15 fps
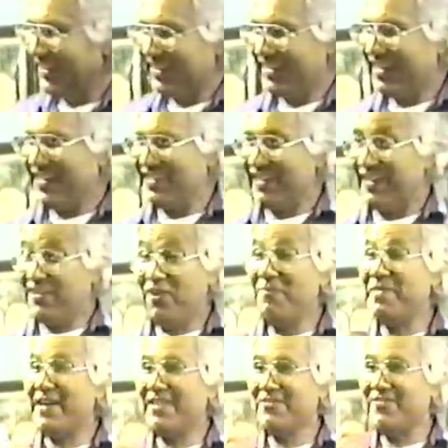Good night, Dan. Oh,
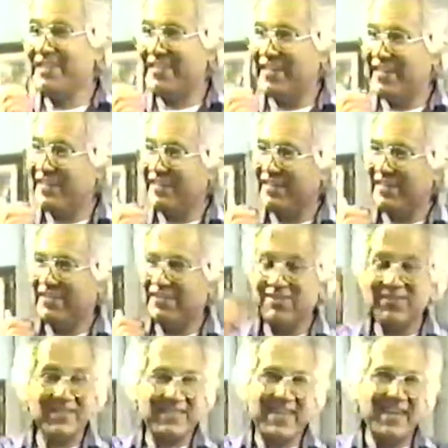by the way, Dan, you
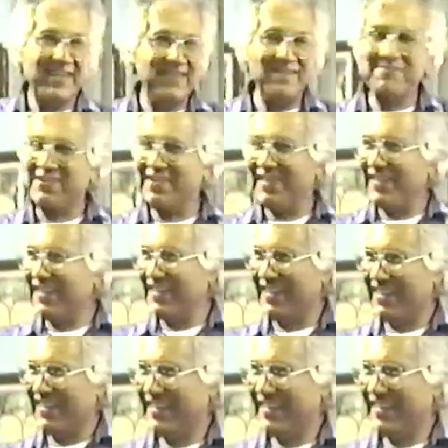going to stand here tomorrow night?